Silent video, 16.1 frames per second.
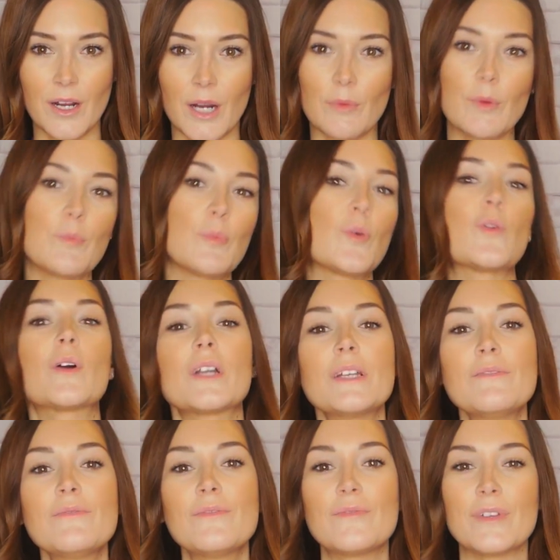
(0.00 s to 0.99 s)
are
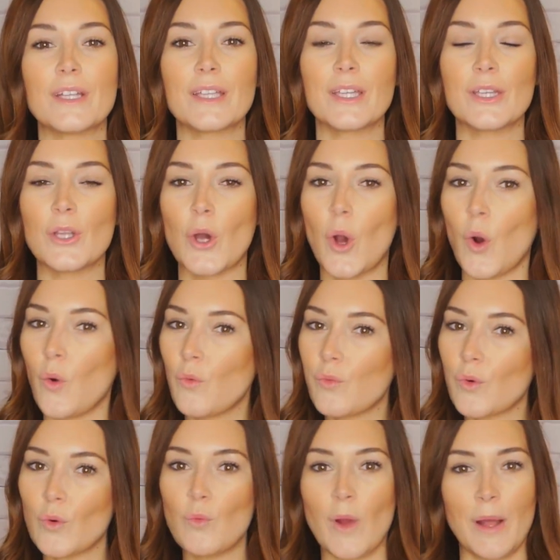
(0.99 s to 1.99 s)
reporting feeling
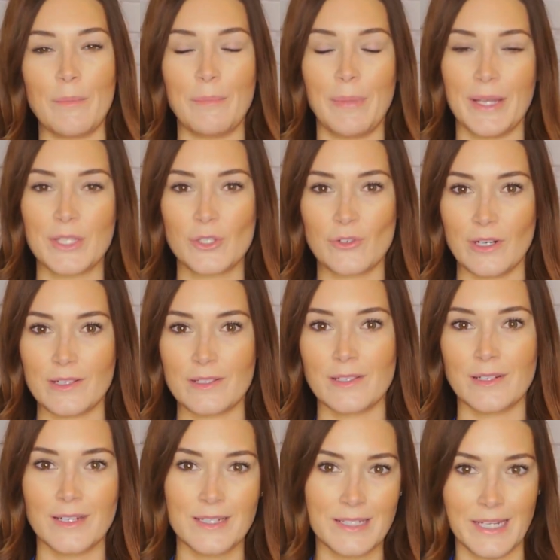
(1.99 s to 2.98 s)
overwhelmed by stress
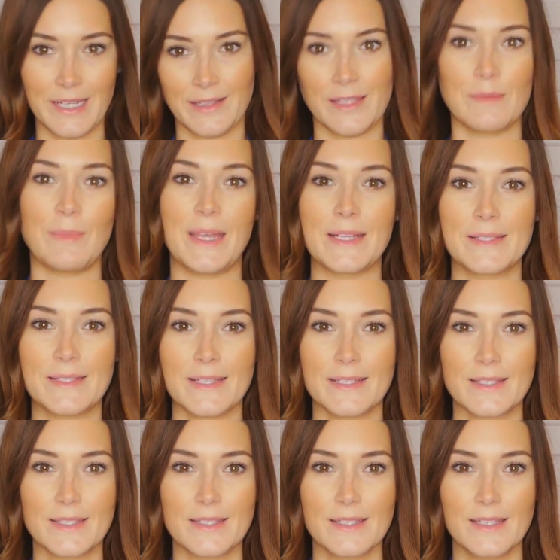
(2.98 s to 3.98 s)
on a daily
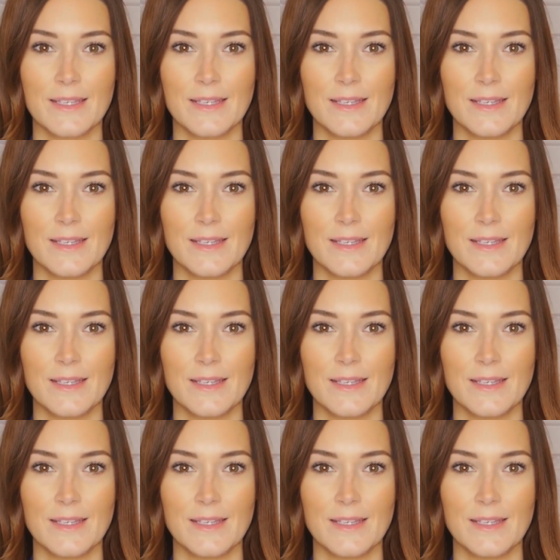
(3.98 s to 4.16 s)
basis.